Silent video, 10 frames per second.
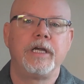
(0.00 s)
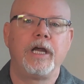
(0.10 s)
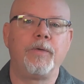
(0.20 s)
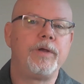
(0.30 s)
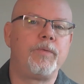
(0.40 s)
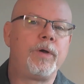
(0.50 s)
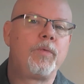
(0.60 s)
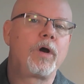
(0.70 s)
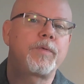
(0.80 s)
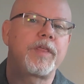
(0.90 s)
And we
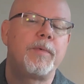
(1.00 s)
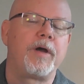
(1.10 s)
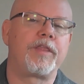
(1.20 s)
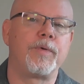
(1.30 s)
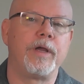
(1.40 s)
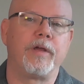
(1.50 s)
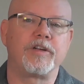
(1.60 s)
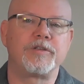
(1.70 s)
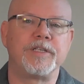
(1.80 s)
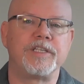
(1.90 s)
worked with them on 3 of
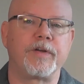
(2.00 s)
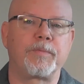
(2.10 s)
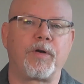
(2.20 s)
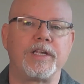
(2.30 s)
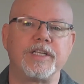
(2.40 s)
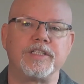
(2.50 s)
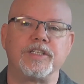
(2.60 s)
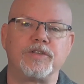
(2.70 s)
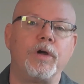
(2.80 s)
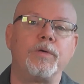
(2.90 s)
their specific
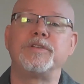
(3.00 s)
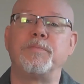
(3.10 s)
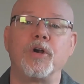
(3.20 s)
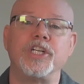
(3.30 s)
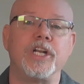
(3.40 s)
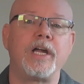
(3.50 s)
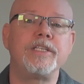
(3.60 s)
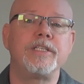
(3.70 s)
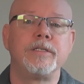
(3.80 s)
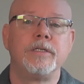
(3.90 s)
processes. One was
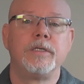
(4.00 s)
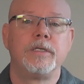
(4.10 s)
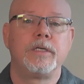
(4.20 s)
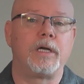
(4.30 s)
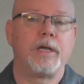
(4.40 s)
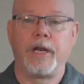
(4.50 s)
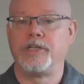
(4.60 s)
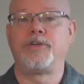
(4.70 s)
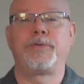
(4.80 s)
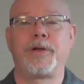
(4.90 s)
merchandise.
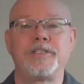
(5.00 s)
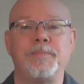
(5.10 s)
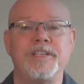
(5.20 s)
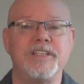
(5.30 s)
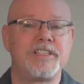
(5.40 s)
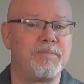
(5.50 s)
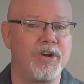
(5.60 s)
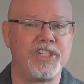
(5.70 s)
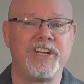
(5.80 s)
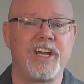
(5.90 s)
Energy drinks business,
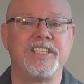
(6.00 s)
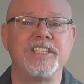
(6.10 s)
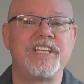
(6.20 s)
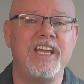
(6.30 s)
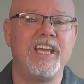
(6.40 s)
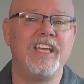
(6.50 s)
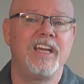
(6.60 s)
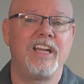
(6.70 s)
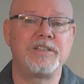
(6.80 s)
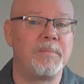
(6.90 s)
merchandise is key.
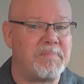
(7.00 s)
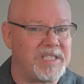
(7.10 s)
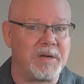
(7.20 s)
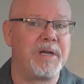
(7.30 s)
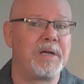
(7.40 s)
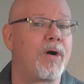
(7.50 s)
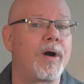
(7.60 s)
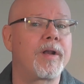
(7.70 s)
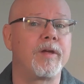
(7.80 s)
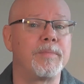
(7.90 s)
It's a big
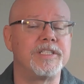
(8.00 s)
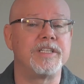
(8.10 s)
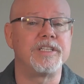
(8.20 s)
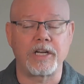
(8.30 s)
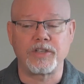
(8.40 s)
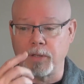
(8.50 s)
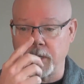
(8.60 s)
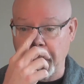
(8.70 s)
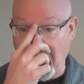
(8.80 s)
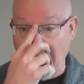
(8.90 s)
part of their business,
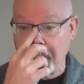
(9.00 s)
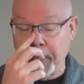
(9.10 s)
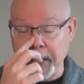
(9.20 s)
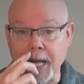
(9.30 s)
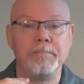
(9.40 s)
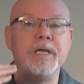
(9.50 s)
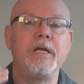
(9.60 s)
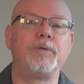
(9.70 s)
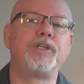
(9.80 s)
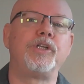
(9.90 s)
actually. But again, being
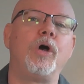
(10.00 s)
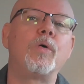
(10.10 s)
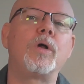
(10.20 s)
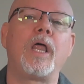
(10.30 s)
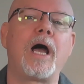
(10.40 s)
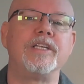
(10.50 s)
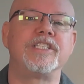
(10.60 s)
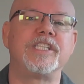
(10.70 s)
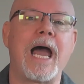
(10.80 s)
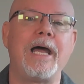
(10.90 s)
able to localize
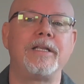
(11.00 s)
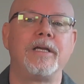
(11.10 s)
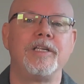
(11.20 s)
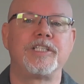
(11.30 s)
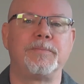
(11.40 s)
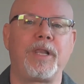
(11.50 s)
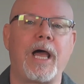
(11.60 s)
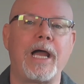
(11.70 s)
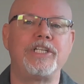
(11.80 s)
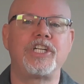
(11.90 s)
that
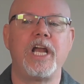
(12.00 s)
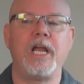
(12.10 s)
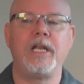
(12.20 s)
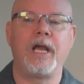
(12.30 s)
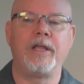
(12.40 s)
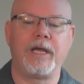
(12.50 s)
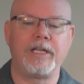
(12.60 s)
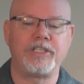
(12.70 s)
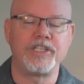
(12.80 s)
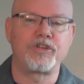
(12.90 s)
supply chain and
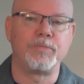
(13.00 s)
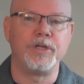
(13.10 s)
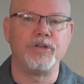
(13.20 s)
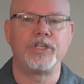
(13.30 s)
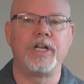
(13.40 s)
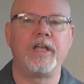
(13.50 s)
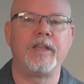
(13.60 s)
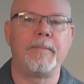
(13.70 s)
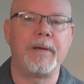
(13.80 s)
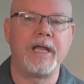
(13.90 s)
that distribution
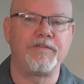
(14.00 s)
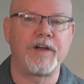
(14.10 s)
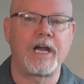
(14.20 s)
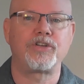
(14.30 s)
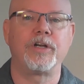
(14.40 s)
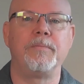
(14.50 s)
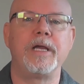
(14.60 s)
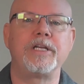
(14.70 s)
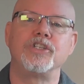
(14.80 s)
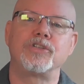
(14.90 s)
and that manufacturing, and
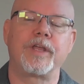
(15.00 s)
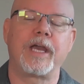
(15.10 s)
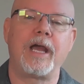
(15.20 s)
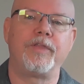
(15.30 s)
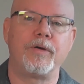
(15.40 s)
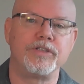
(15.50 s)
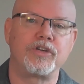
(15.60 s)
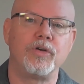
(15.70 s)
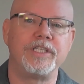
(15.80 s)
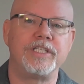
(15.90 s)
making sure they had those
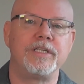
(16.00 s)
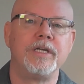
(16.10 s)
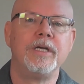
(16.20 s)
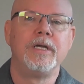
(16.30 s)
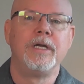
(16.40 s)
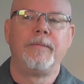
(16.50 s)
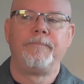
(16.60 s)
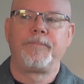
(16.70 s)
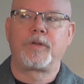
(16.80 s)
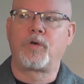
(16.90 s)
goods
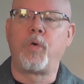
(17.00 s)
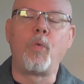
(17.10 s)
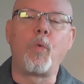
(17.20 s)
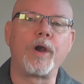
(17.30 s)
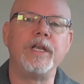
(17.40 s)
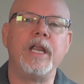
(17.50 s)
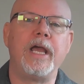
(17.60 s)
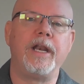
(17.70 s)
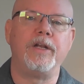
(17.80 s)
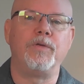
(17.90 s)

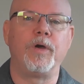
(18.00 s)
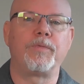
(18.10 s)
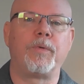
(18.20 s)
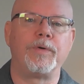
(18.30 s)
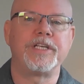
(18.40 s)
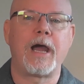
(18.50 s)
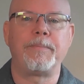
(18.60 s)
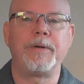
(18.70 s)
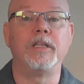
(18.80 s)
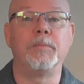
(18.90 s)
coordinated with what was
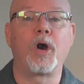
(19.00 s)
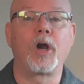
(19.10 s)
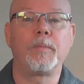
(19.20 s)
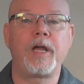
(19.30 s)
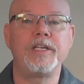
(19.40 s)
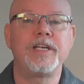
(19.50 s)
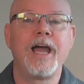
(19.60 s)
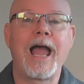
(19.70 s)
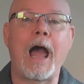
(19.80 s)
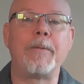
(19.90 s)
happening in the marketplace,
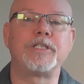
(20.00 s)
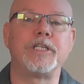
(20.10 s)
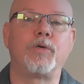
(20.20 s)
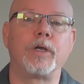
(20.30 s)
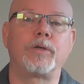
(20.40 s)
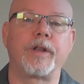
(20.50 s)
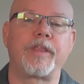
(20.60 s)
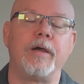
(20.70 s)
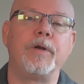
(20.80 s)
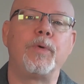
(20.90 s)
absolutely critical to
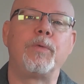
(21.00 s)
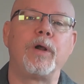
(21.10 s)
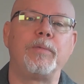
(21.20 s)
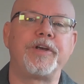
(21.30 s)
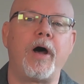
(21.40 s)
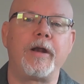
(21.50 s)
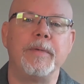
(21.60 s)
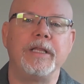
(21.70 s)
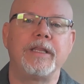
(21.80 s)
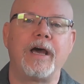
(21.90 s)
them. And we were able to
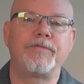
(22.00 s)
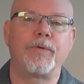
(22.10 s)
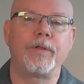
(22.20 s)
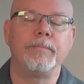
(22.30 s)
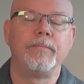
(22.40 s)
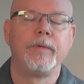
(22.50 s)
automate that for them.